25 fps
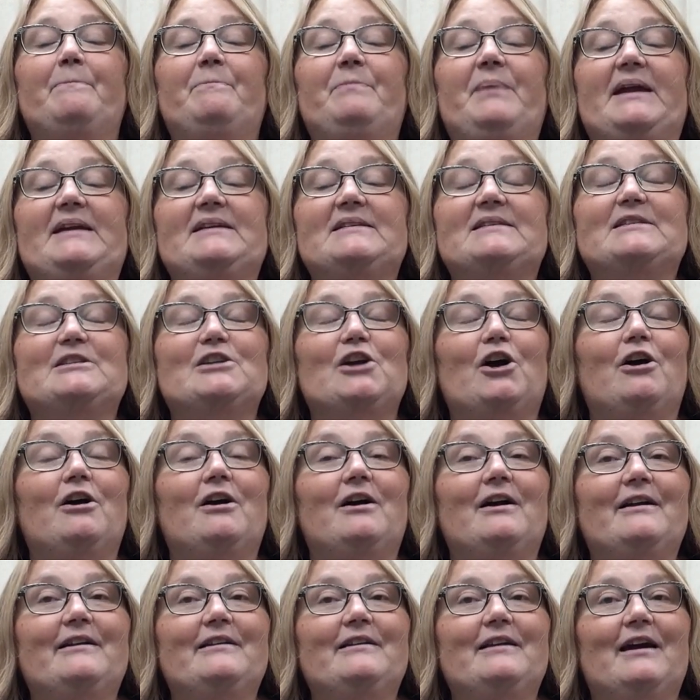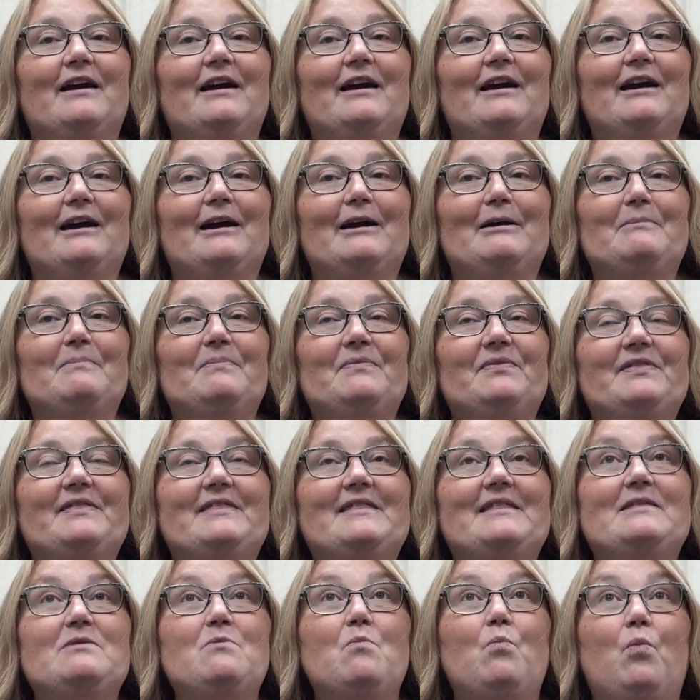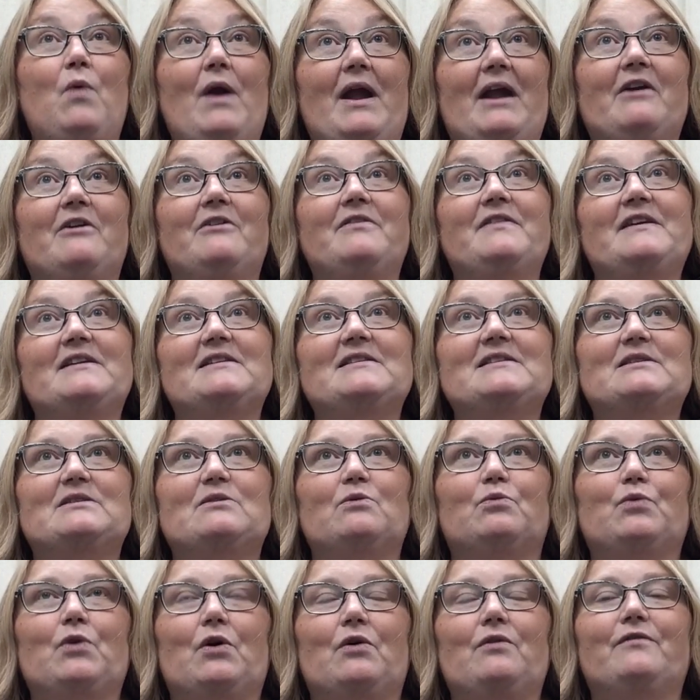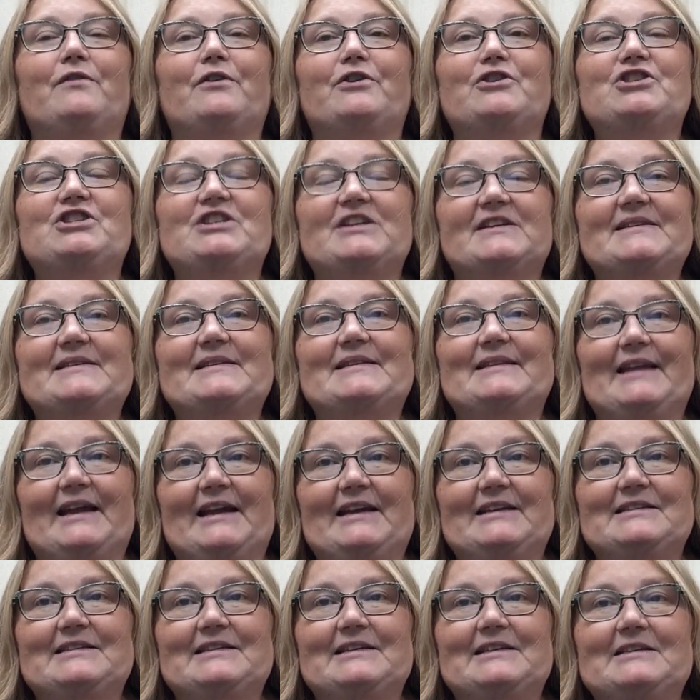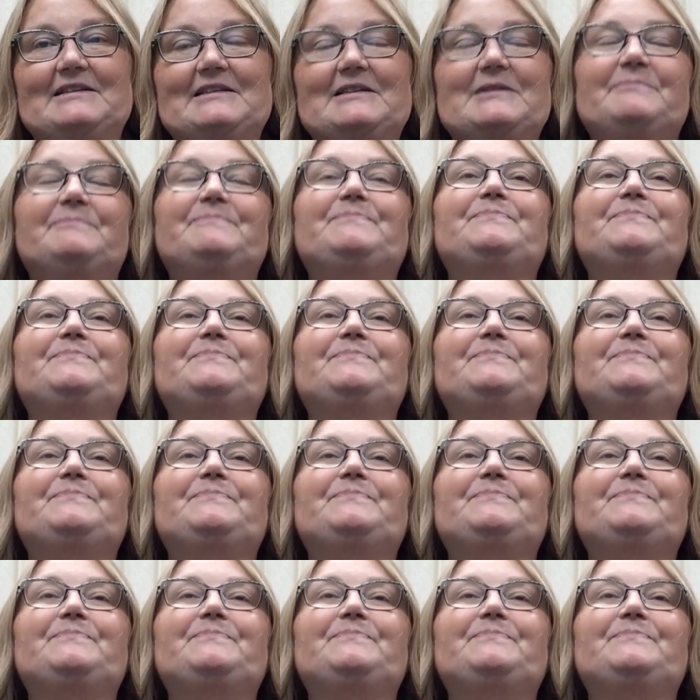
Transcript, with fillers: based on um, where this rover just landed.